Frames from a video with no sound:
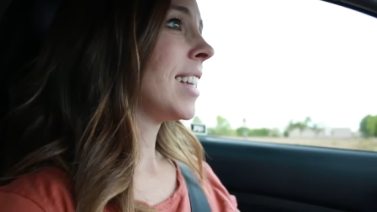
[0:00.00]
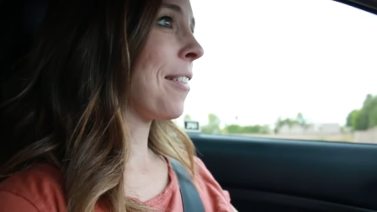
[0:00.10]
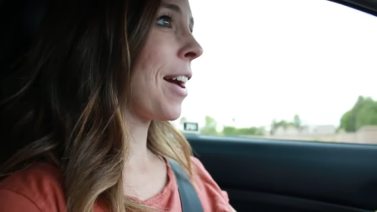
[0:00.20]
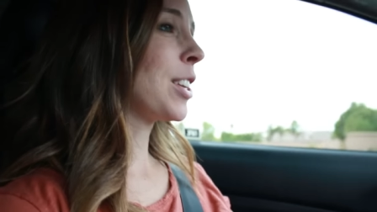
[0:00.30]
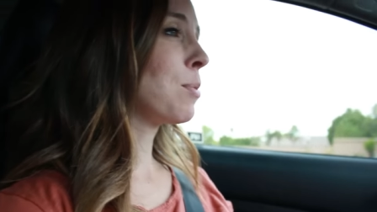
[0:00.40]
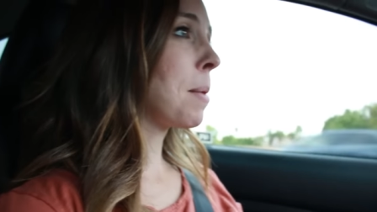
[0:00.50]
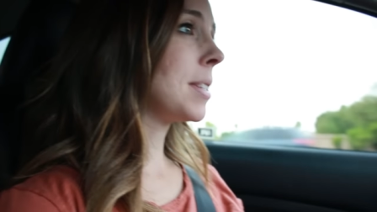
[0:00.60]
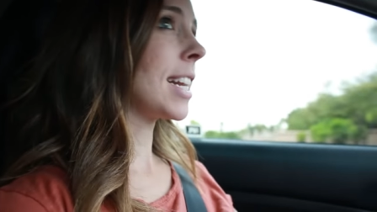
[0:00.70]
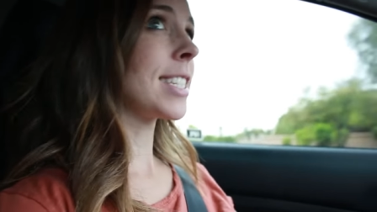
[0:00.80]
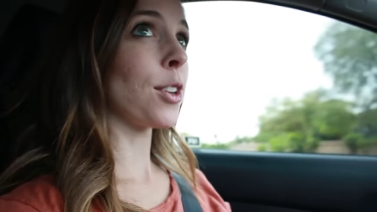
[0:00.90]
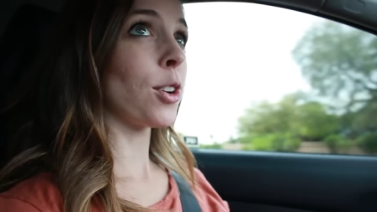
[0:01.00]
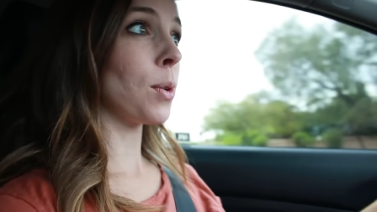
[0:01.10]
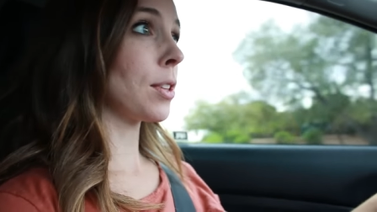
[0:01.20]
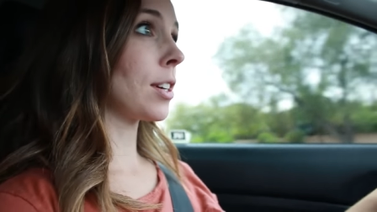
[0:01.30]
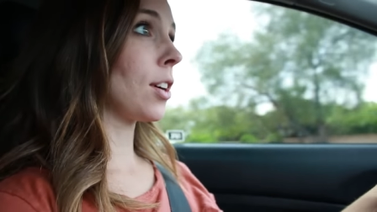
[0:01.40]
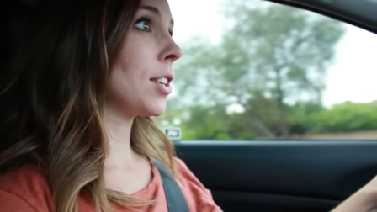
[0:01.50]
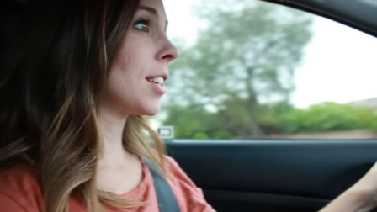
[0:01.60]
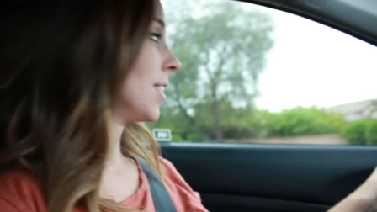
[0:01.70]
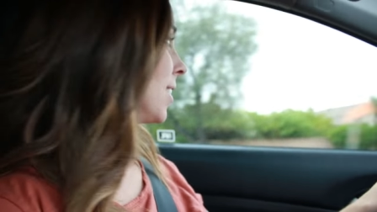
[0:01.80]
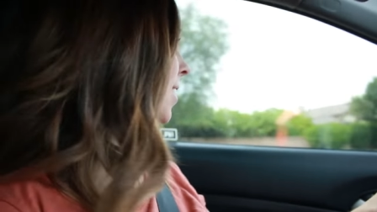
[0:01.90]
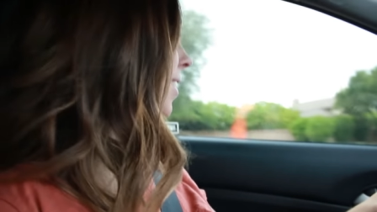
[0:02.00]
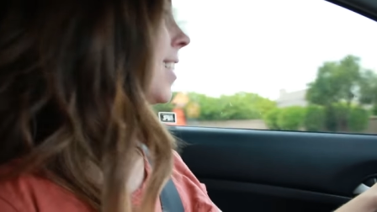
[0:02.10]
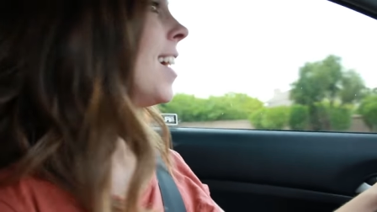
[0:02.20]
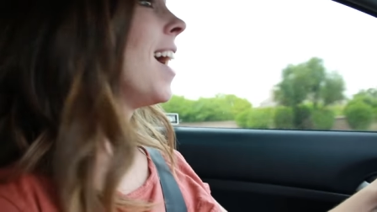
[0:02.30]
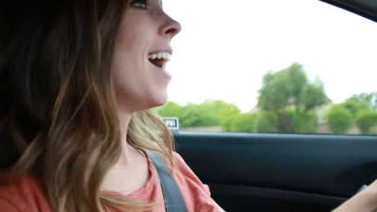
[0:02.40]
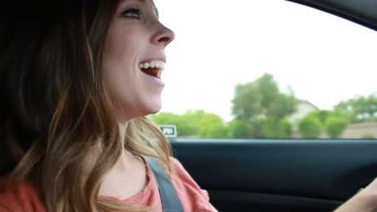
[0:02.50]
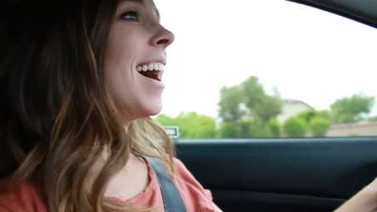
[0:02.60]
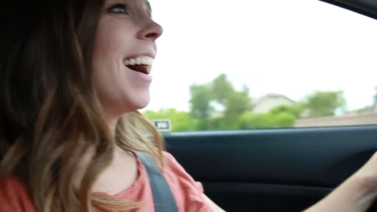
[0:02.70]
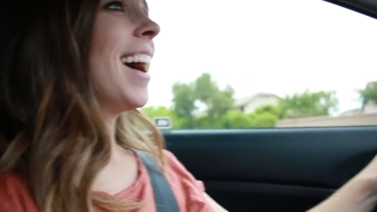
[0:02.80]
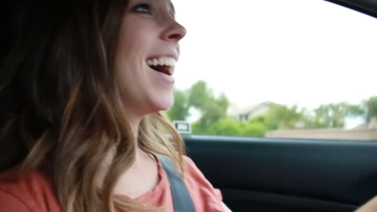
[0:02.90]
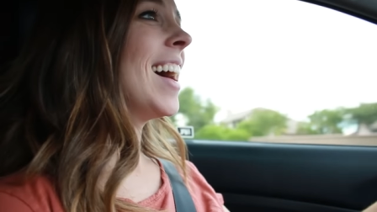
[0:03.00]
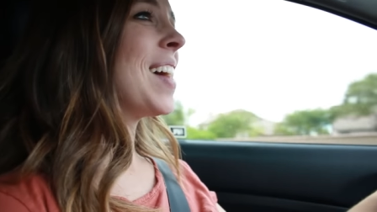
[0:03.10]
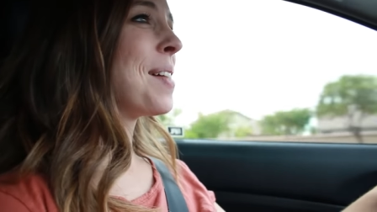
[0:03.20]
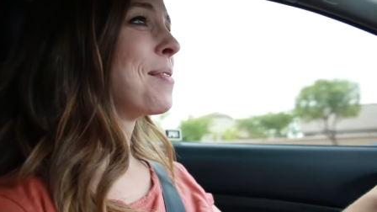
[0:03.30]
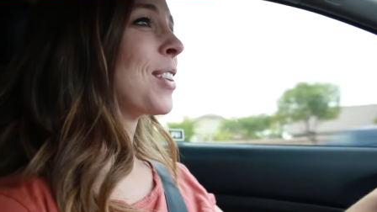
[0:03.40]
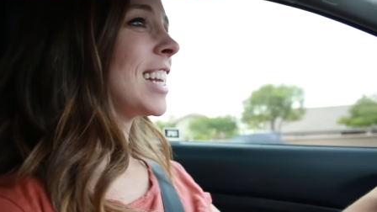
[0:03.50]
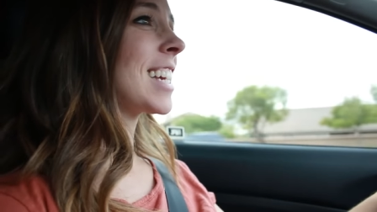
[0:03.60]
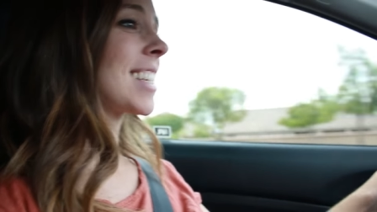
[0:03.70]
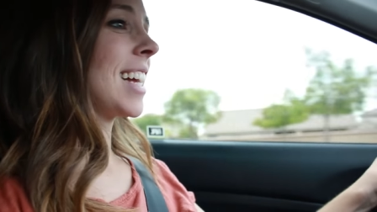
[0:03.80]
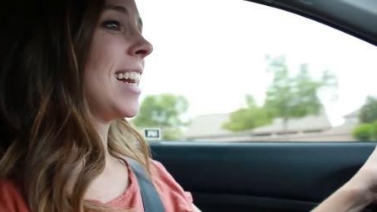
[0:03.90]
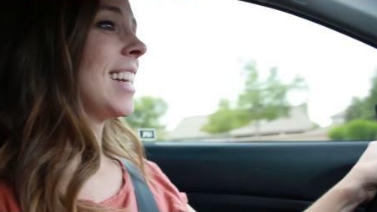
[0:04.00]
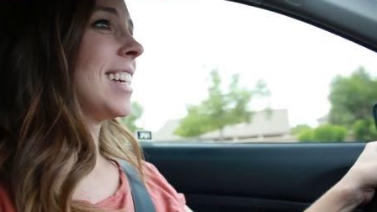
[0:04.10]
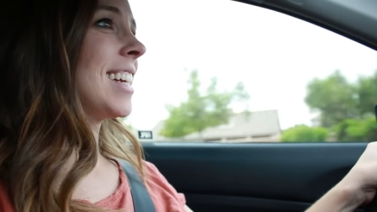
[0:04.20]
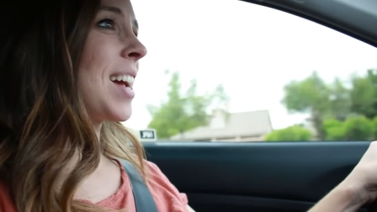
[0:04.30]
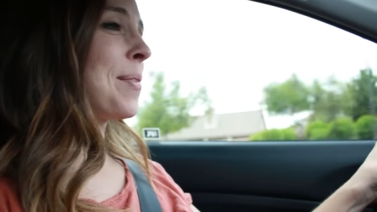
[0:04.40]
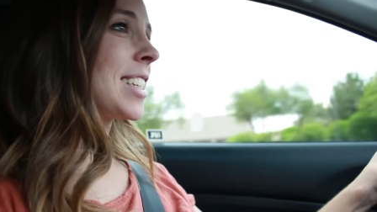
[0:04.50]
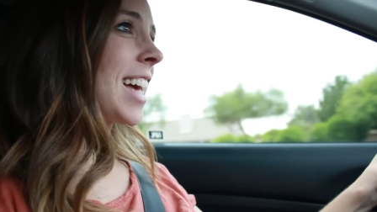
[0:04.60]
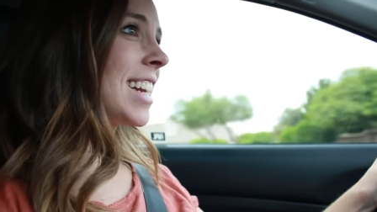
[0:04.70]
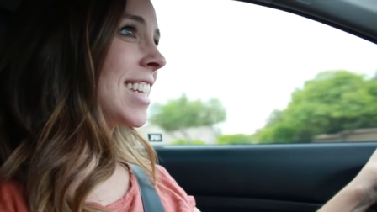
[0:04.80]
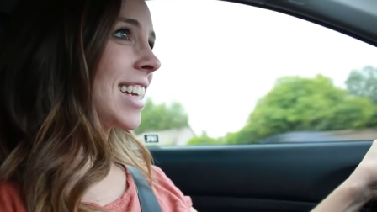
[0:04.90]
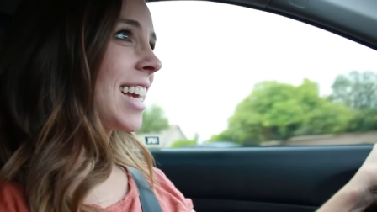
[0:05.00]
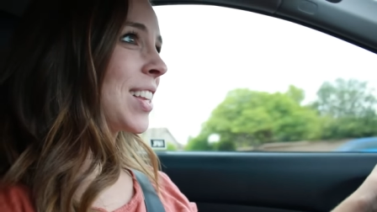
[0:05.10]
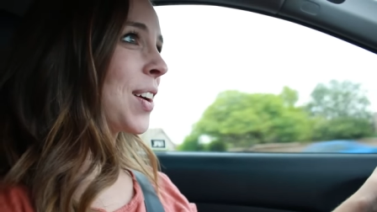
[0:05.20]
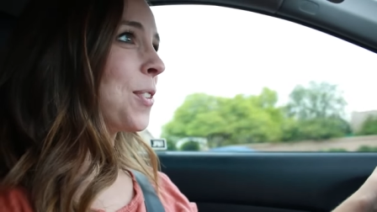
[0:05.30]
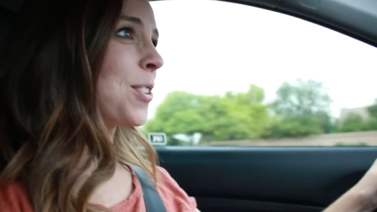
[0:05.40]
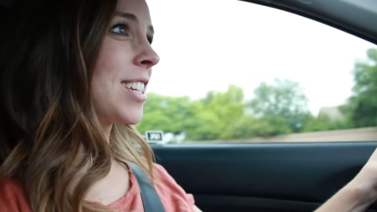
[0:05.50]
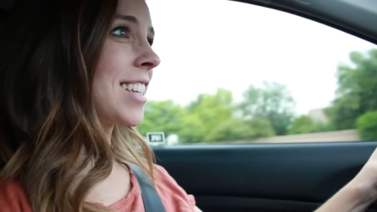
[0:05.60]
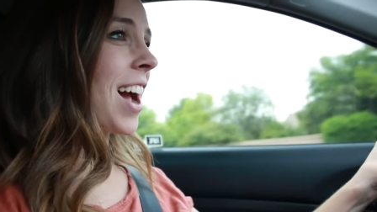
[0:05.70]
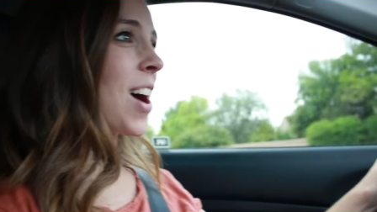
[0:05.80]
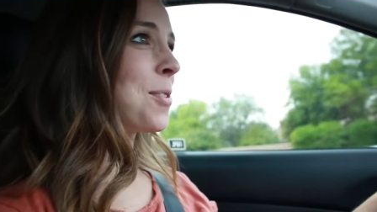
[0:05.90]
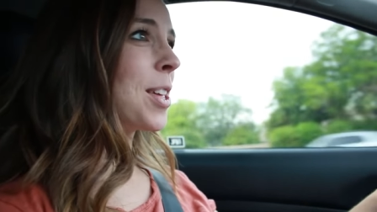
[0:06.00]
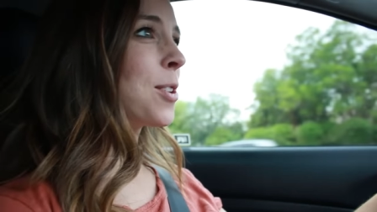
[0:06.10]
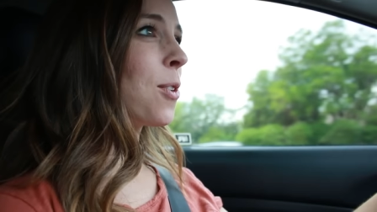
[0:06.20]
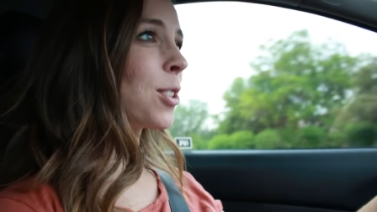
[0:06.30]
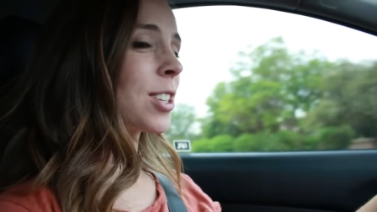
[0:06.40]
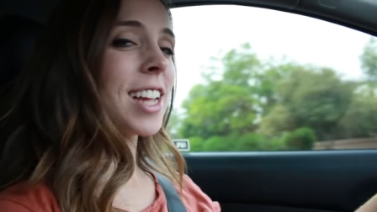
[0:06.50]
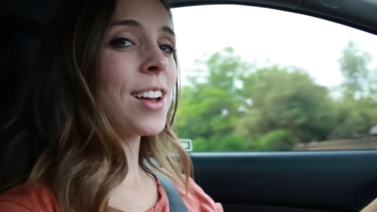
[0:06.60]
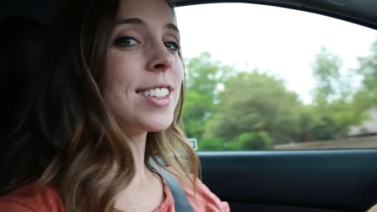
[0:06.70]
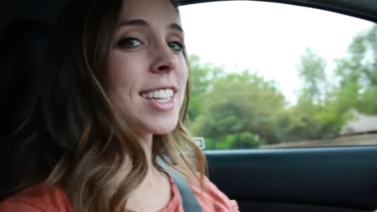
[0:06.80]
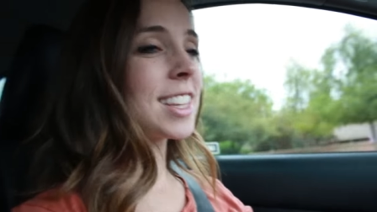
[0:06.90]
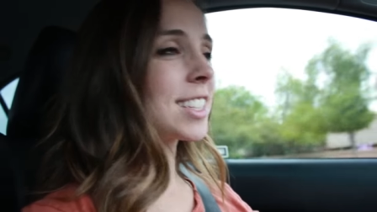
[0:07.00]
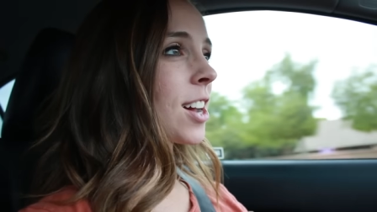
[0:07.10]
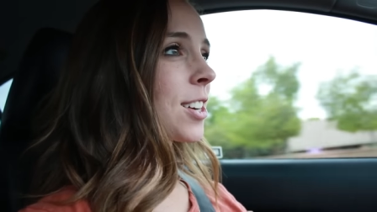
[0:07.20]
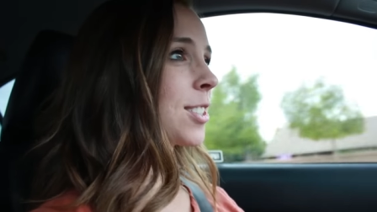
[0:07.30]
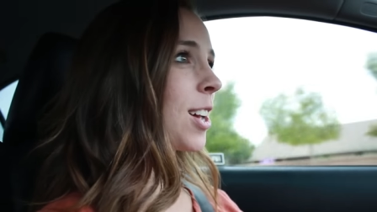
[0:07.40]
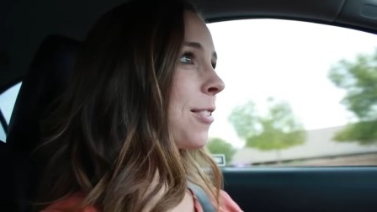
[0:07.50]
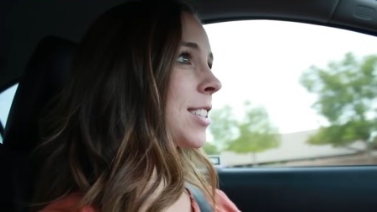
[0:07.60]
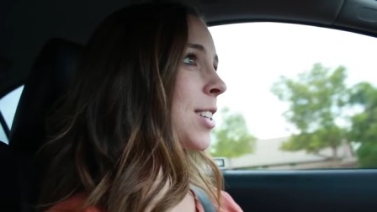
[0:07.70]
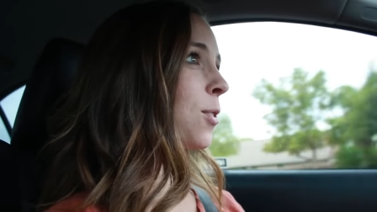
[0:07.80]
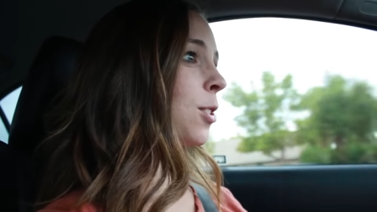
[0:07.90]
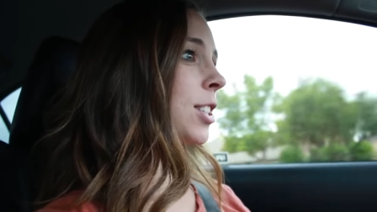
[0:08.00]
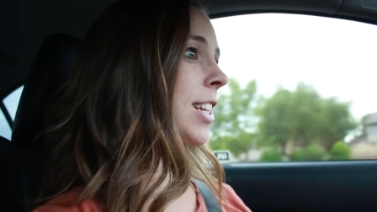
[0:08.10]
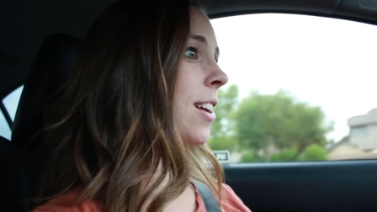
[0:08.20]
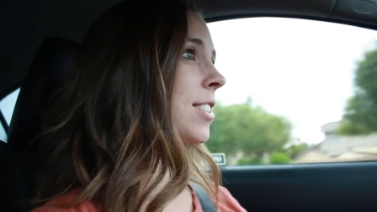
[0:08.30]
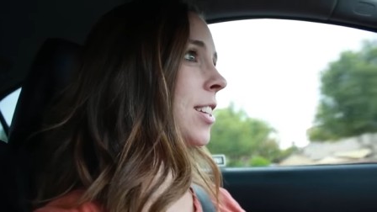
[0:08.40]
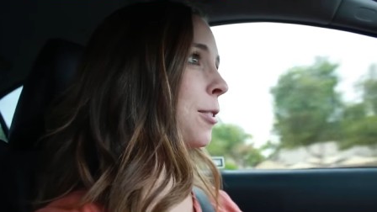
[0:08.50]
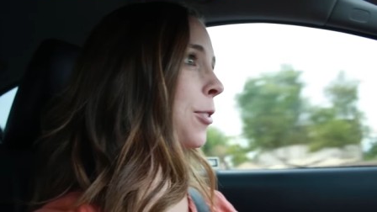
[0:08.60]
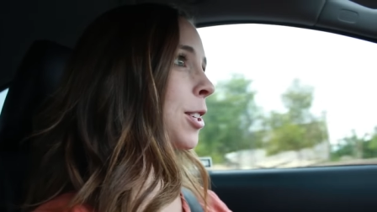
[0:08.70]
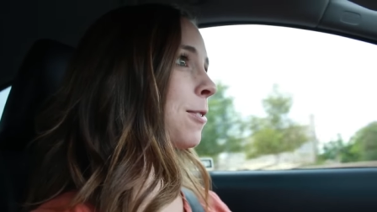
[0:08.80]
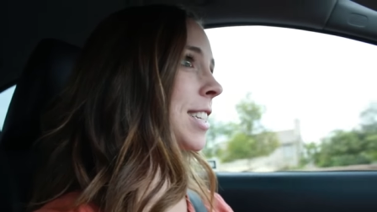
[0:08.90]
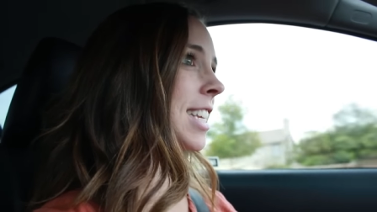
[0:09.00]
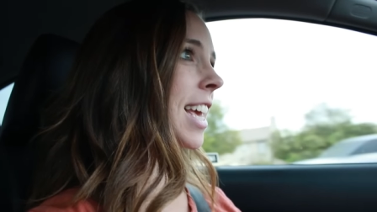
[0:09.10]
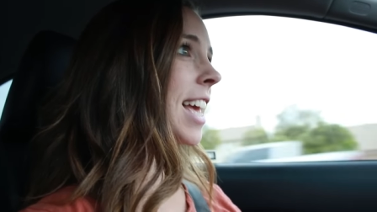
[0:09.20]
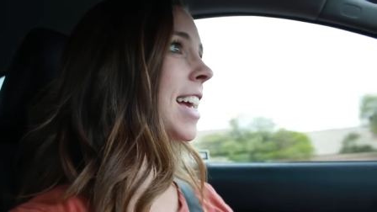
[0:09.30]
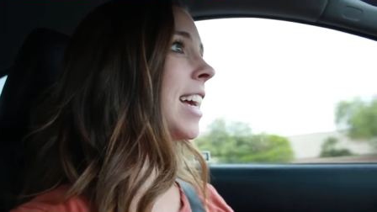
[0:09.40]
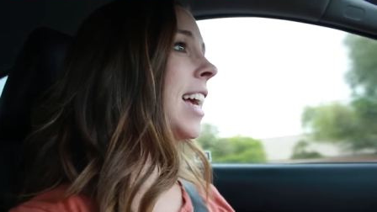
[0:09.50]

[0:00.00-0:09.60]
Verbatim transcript: I've had two babies and I still don't know what they're called. I'm really excited. I'm excited to get the ultrasound. They do ultrasounds at this doctor's office. They do ultrasounds at your first visit.